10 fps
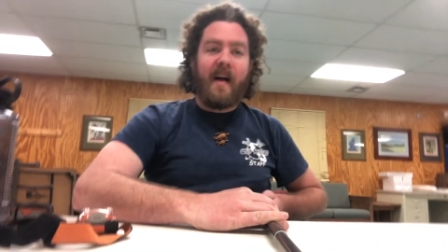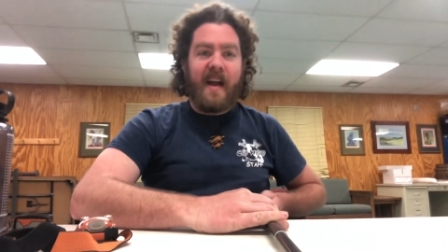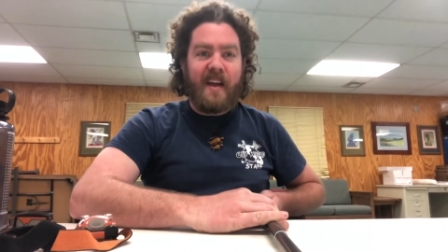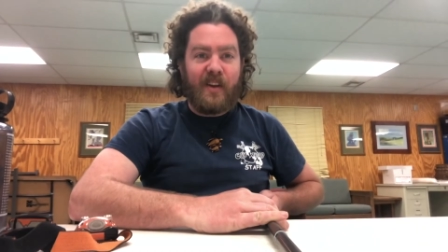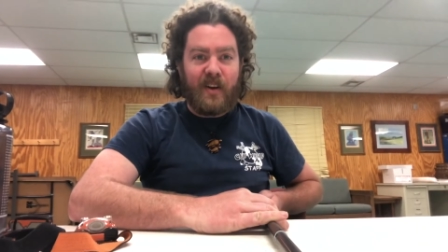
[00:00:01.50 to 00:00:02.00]

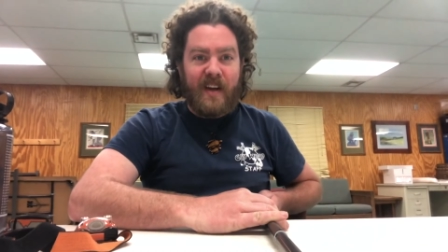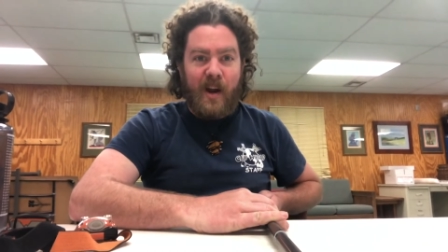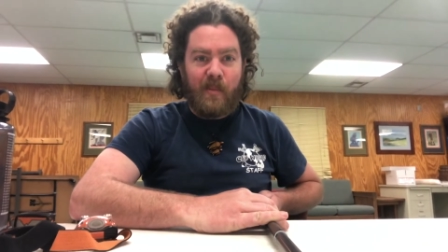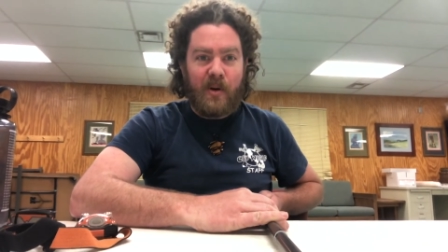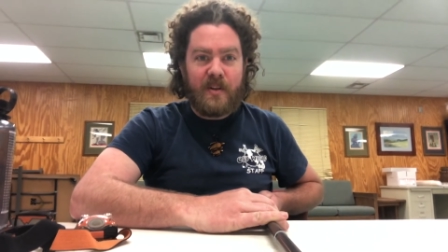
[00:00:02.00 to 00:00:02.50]
Hey there,
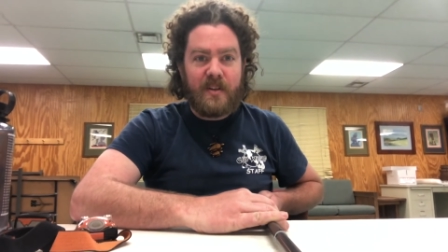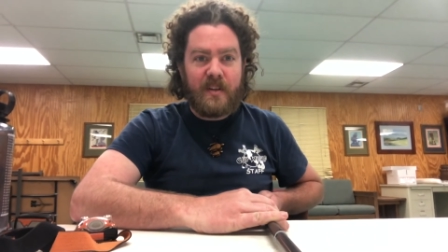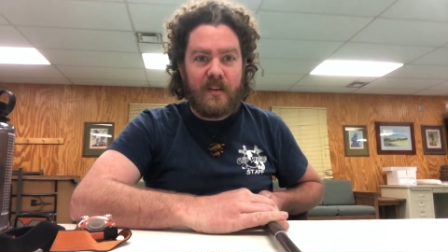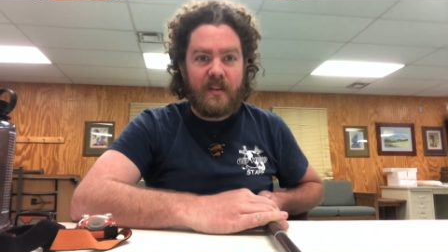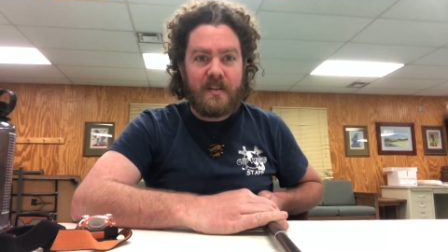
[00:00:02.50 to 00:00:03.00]

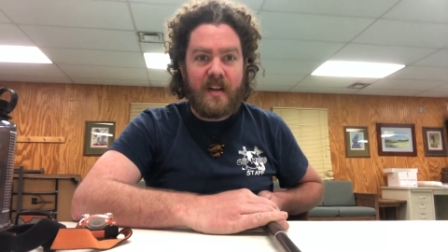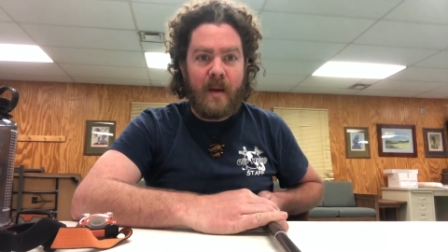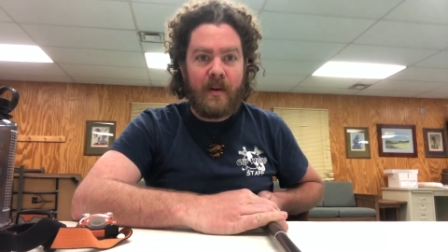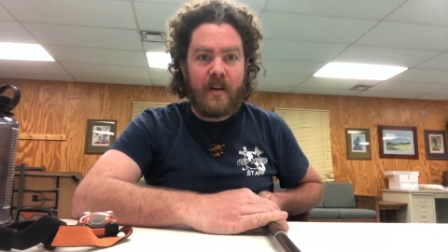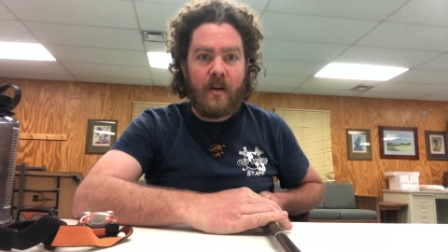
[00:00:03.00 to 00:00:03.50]
campers.
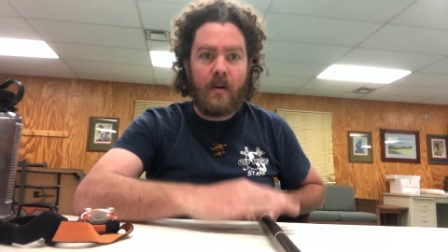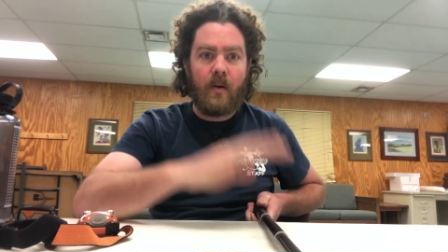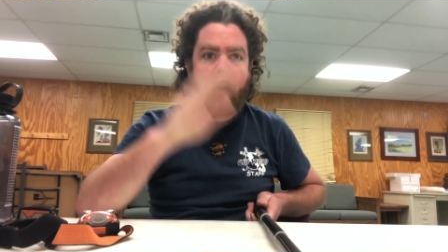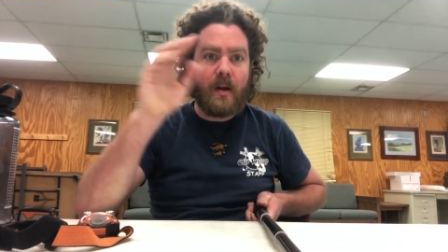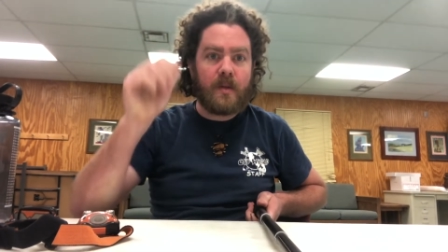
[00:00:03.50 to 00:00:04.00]
Stammet here.
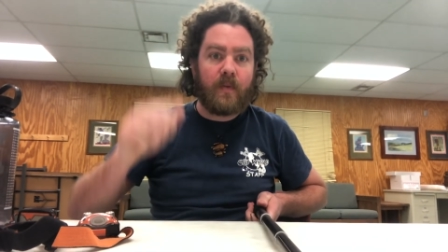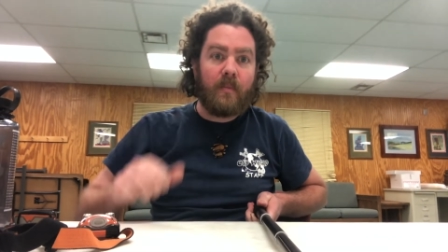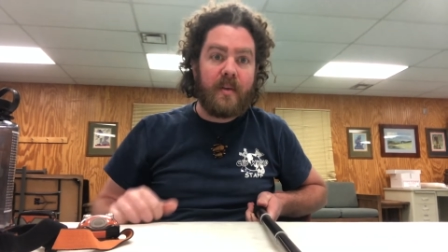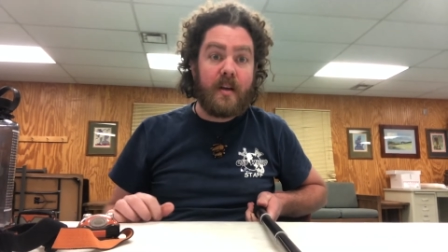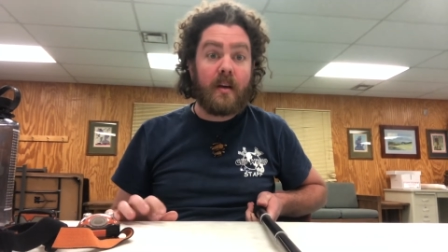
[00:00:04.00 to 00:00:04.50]
Greetings
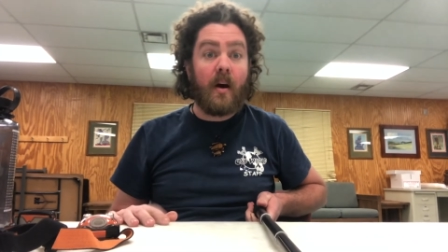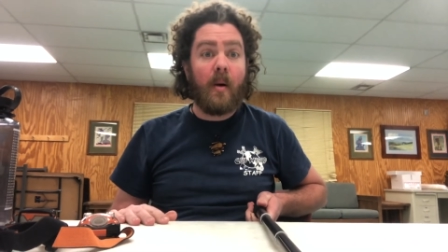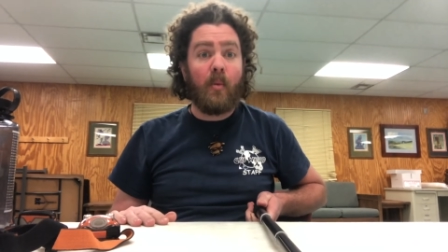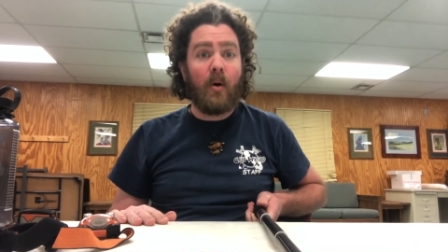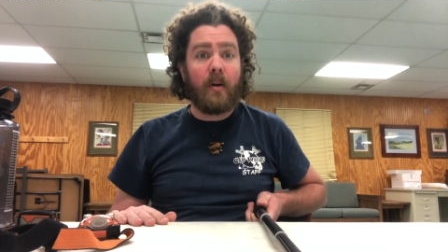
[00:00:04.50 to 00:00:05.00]
from the
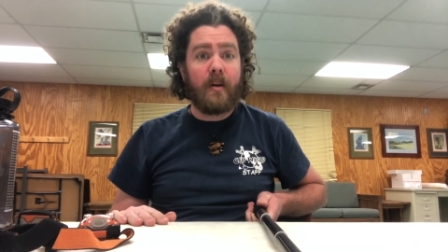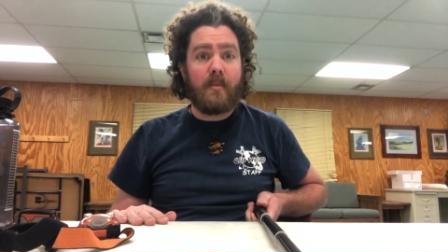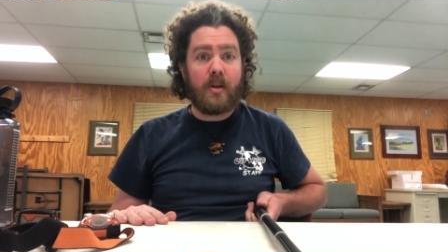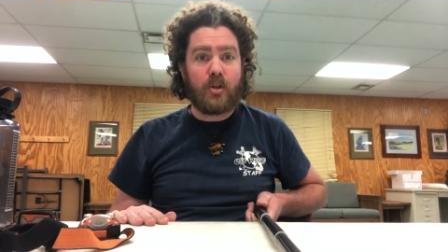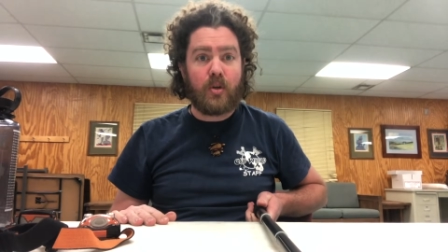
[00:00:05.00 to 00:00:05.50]
Cub World
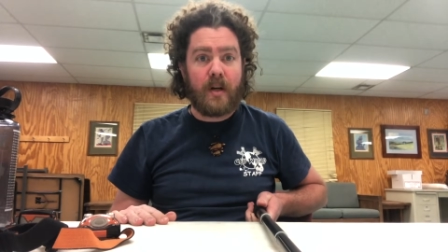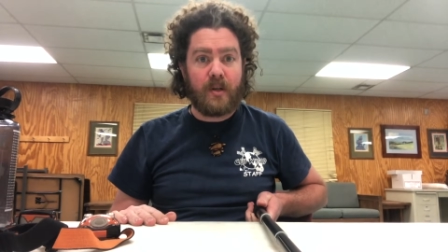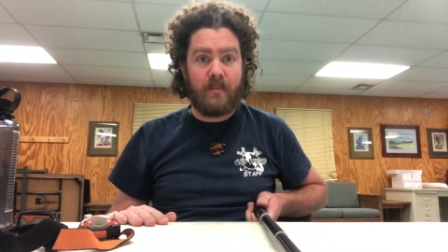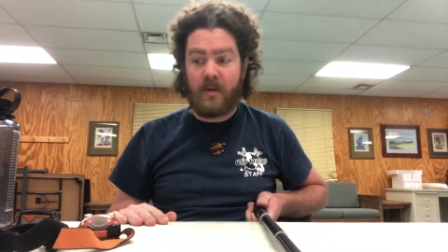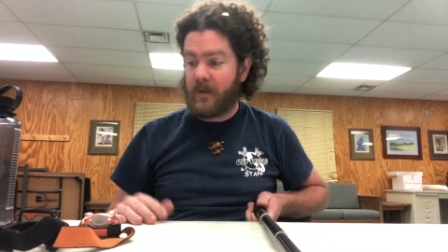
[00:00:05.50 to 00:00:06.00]

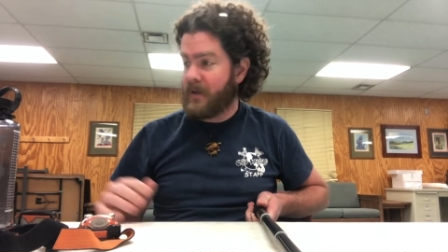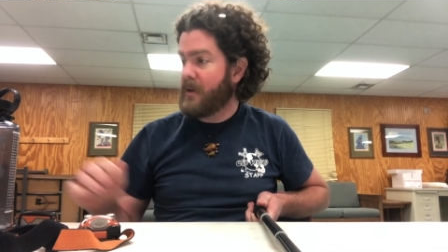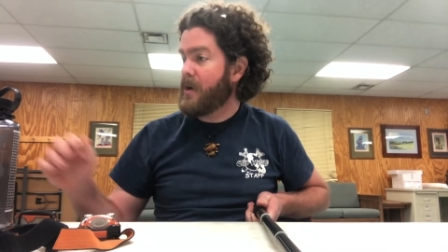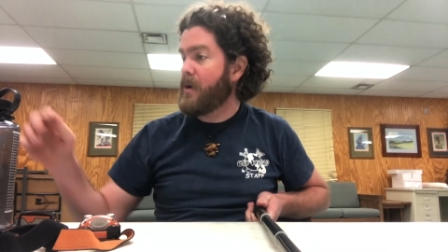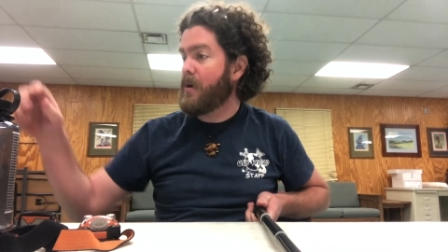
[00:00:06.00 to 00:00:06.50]
Administration Building
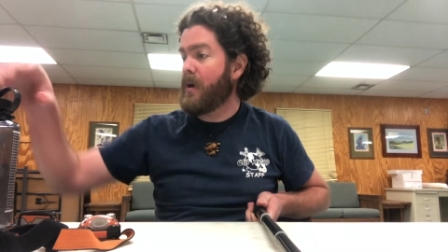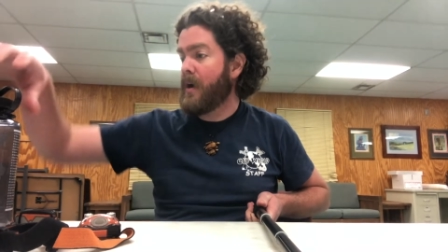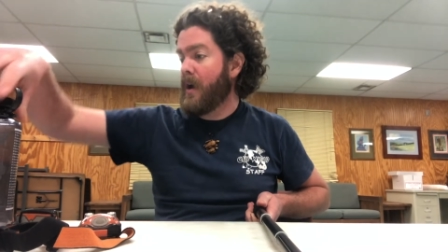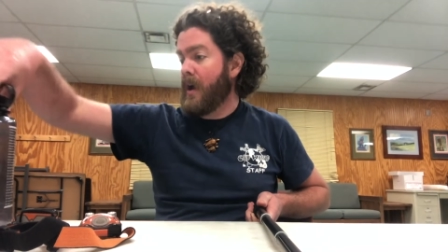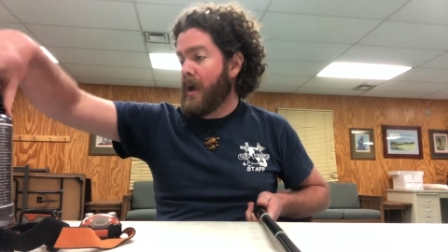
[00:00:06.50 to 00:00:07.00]
here
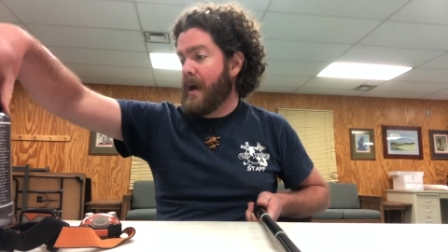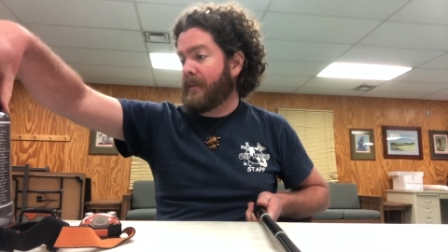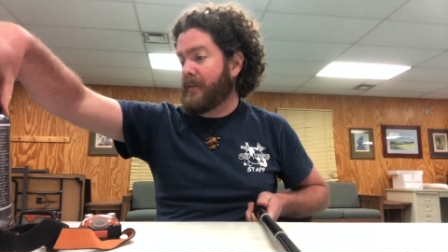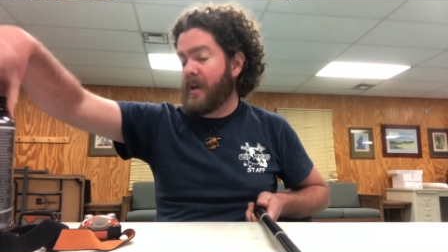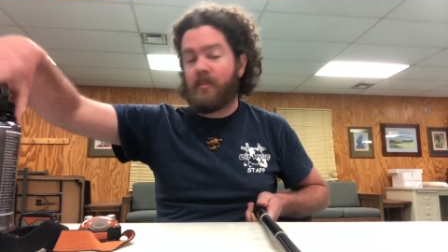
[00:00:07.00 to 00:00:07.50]
at
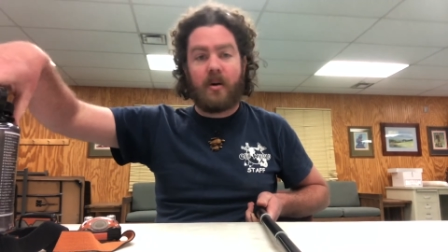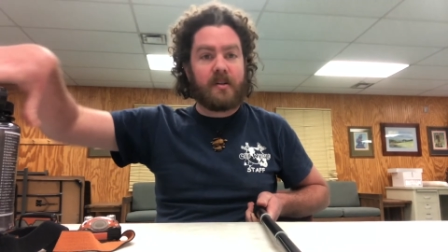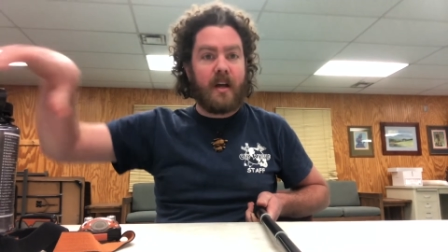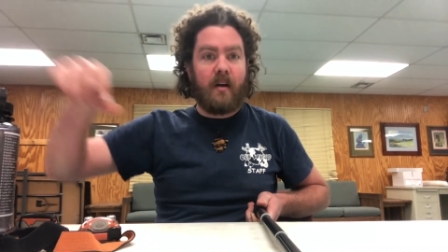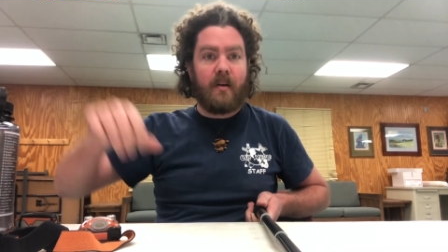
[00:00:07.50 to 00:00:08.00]
the Dan Beard
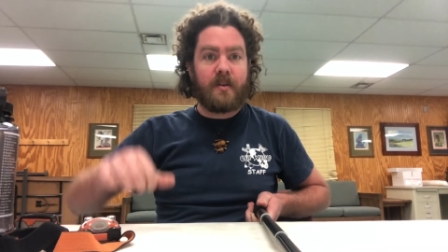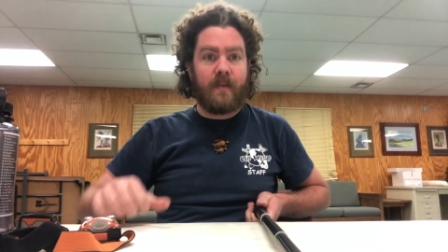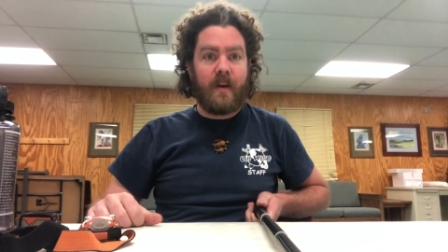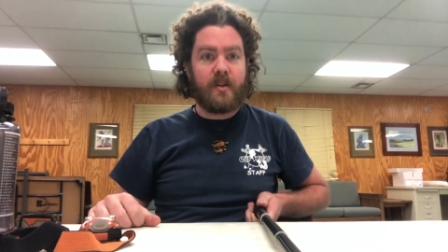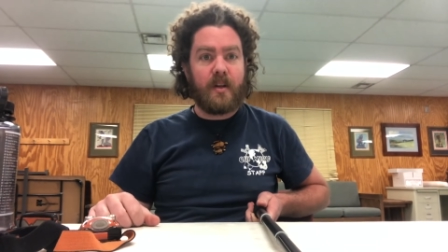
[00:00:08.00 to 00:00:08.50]
Scout
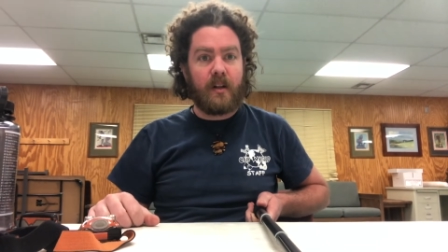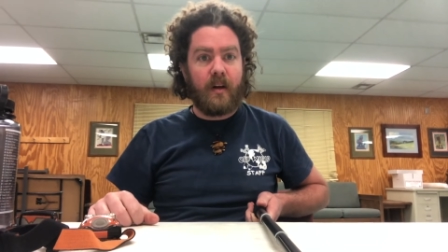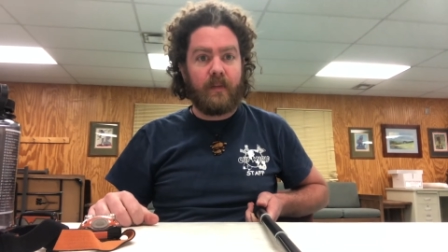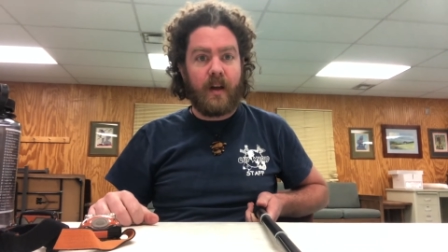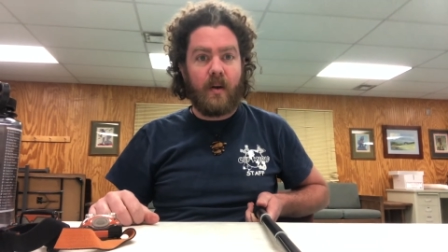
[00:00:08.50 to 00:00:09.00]
Reservation in
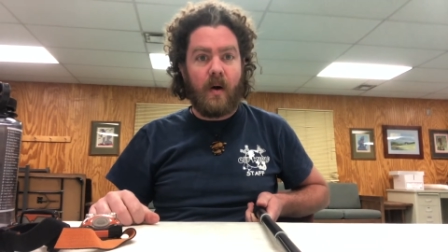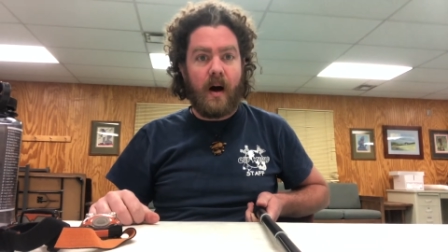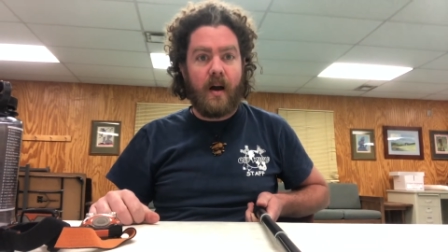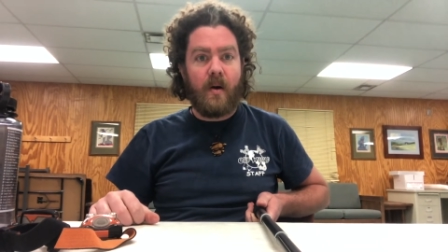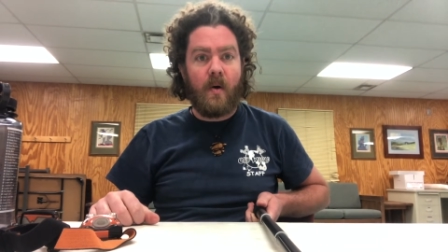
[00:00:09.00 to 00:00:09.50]
Loveland,
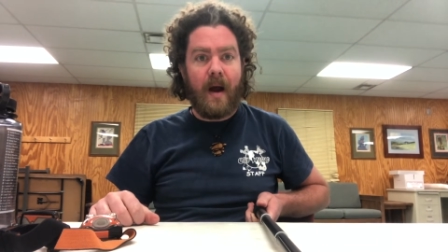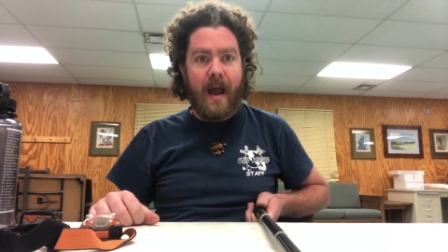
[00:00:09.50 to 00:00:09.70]
Ohio.